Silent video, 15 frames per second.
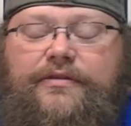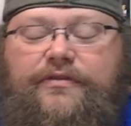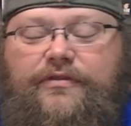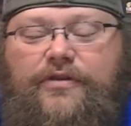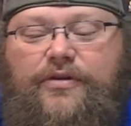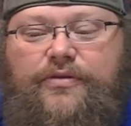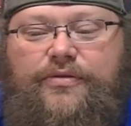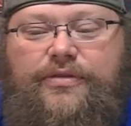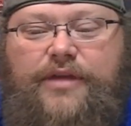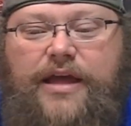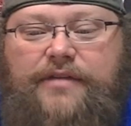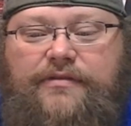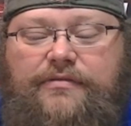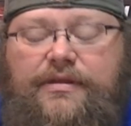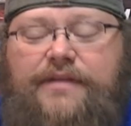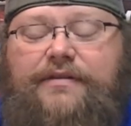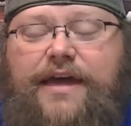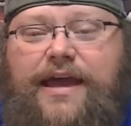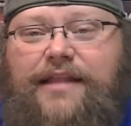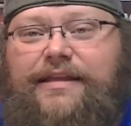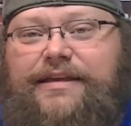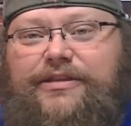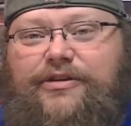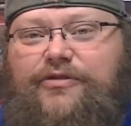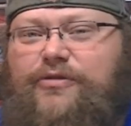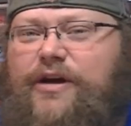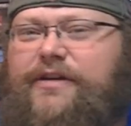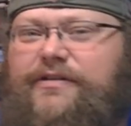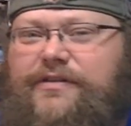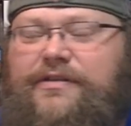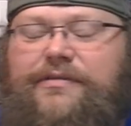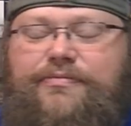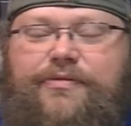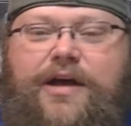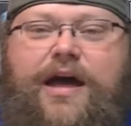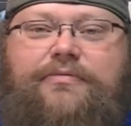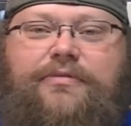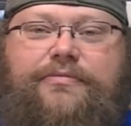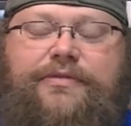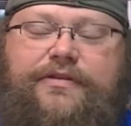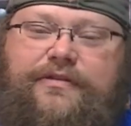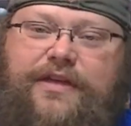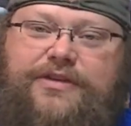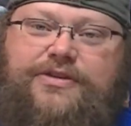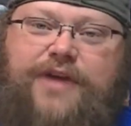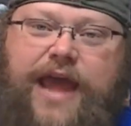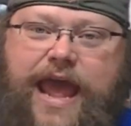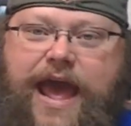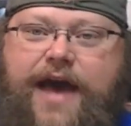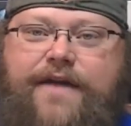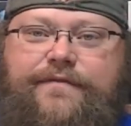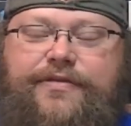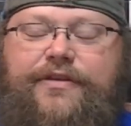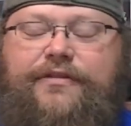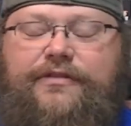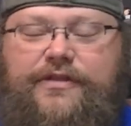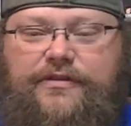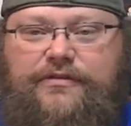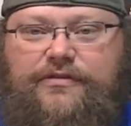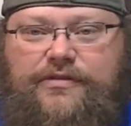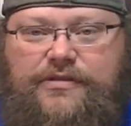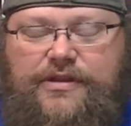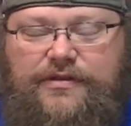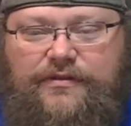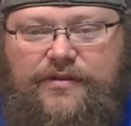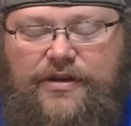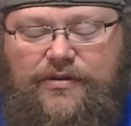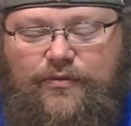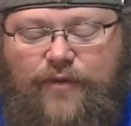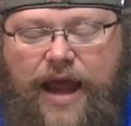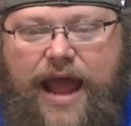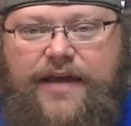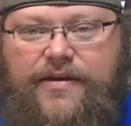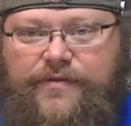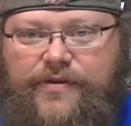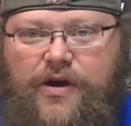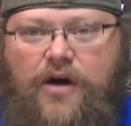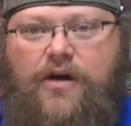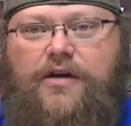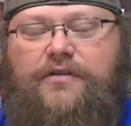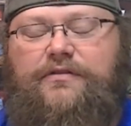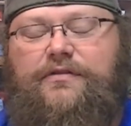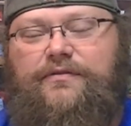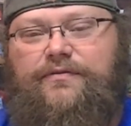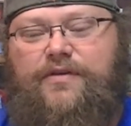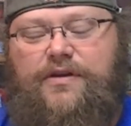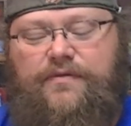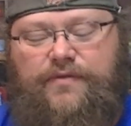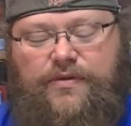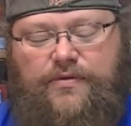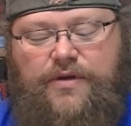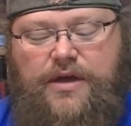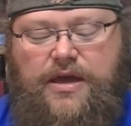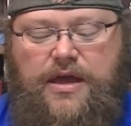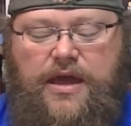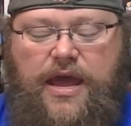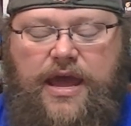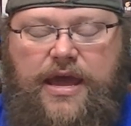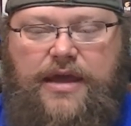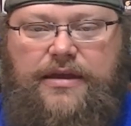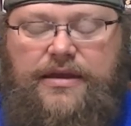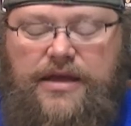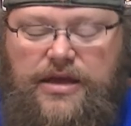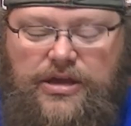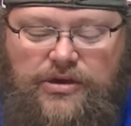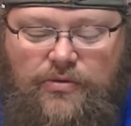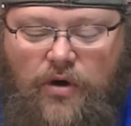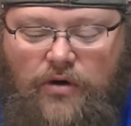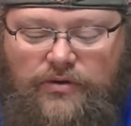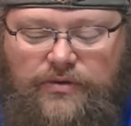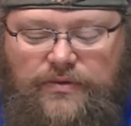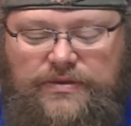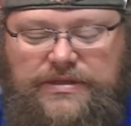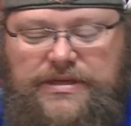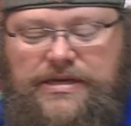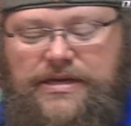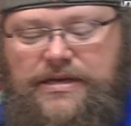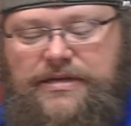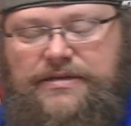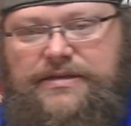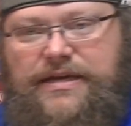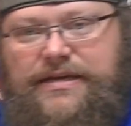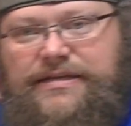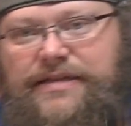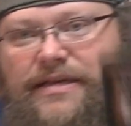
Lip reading: And so that's kind of like the crux of the problem, is that you have this rack of cards in front of you, and all you see is, like,